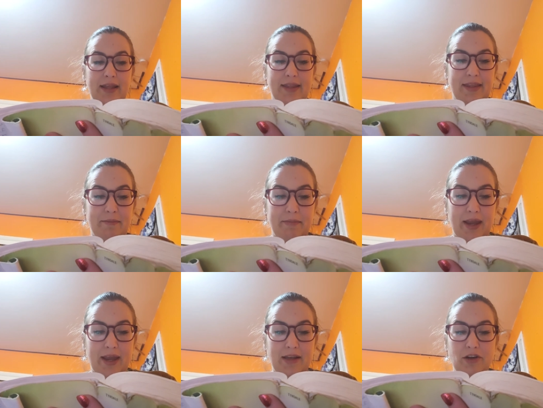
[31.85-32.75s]
the
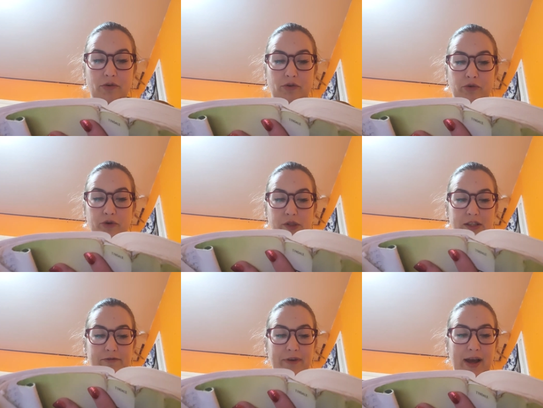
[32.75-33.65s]
man you
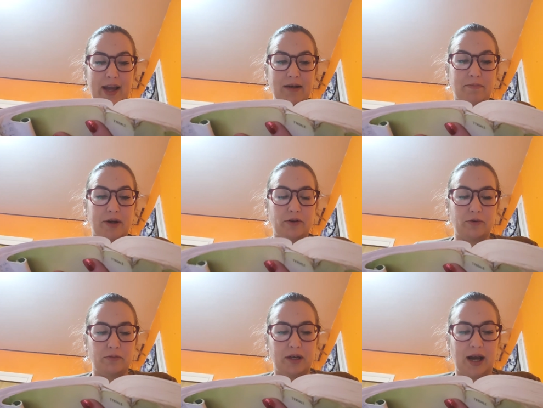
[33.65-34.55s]
crucified, but
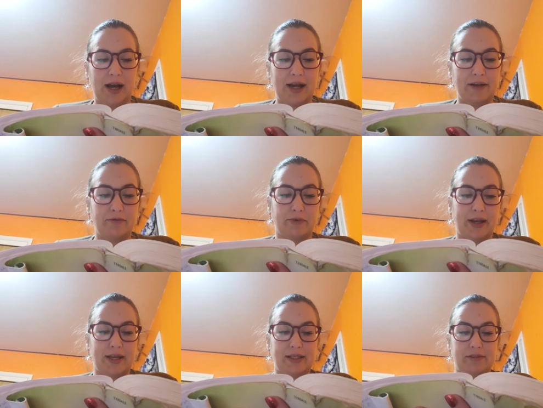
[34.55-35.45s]
whom God
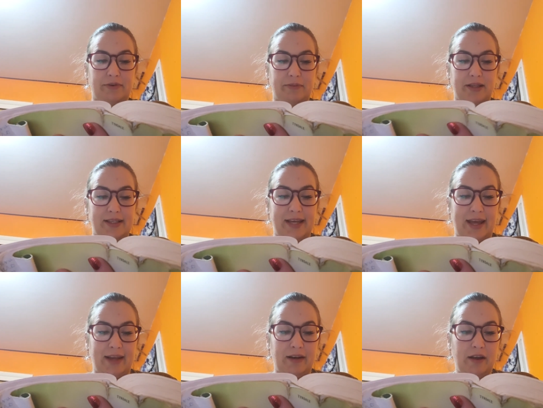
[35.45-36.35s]
raised from the
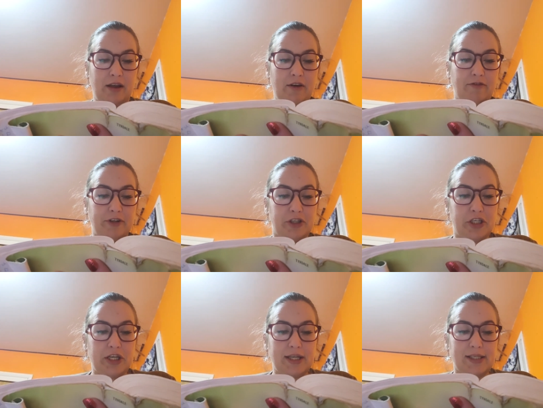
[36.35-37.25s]
dead. For
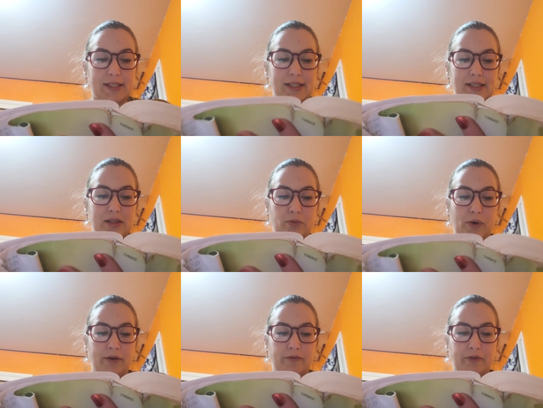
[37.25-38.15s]
Jesus is the
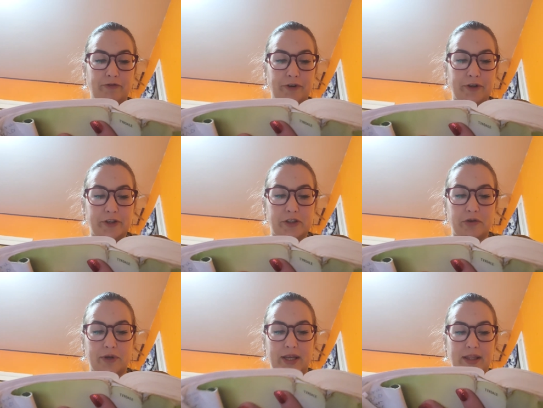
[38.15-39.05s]
one referred
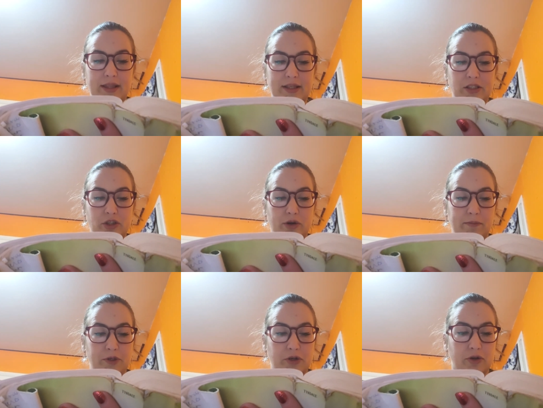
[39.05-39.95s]
to in the
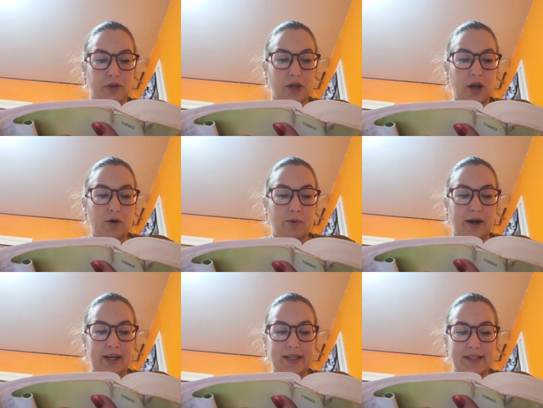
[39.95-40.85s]
scriptures where
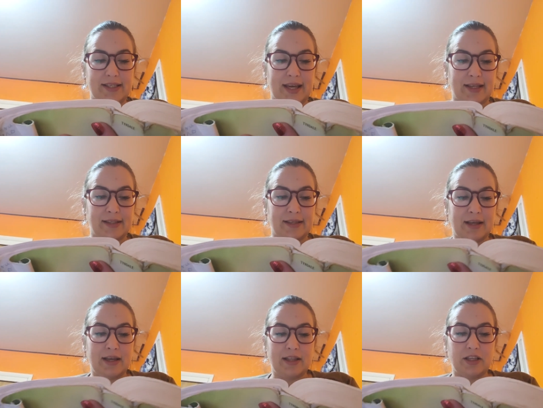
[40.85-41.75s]
it says,
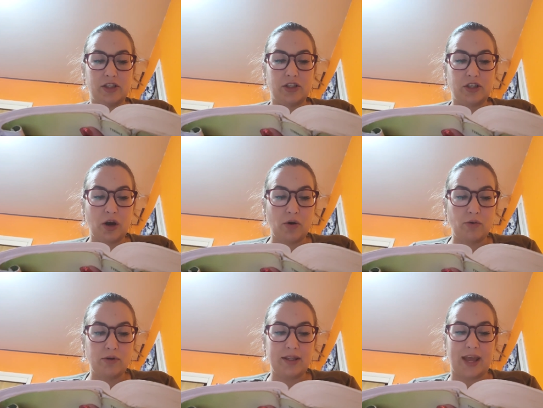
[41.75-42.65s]
The
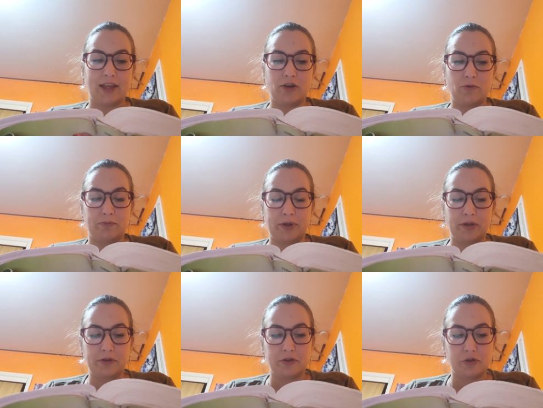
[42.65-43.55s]
stone that you
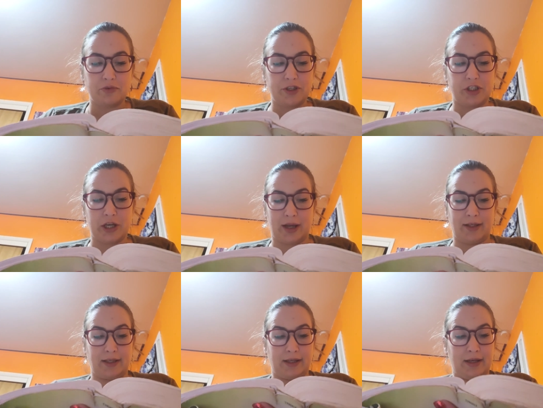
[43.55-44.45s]
builders
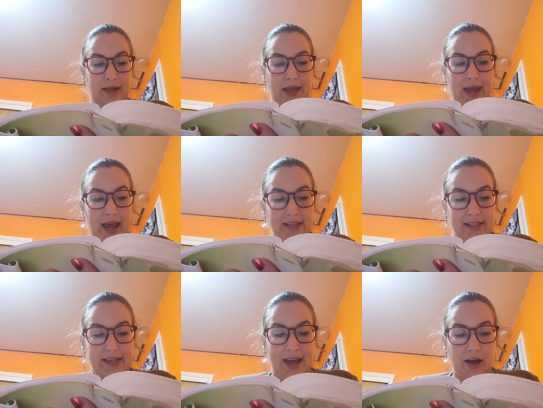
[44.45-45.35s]
rejected has
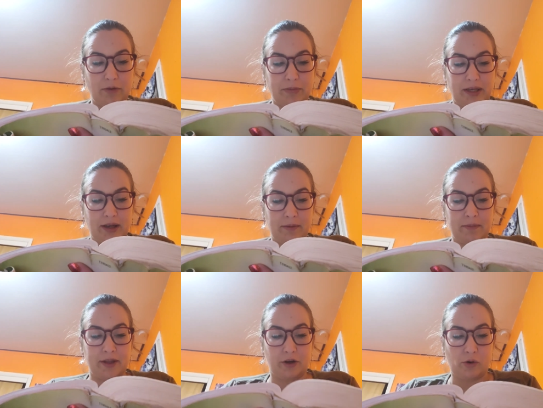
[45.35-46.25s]
now
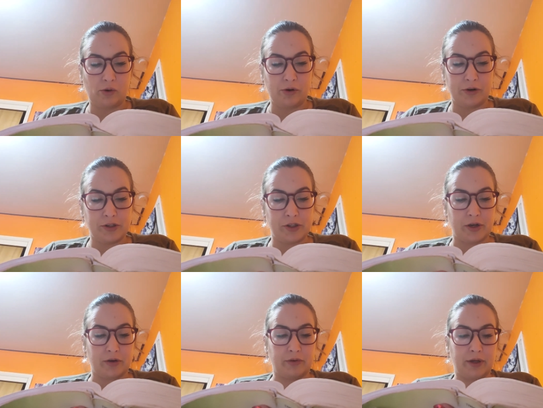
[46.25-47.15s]
become the
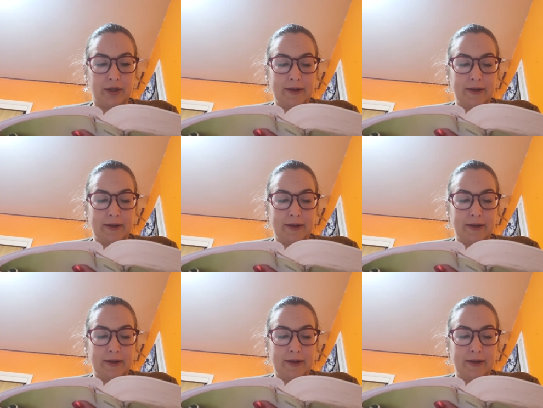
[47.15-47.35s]
cornerstone.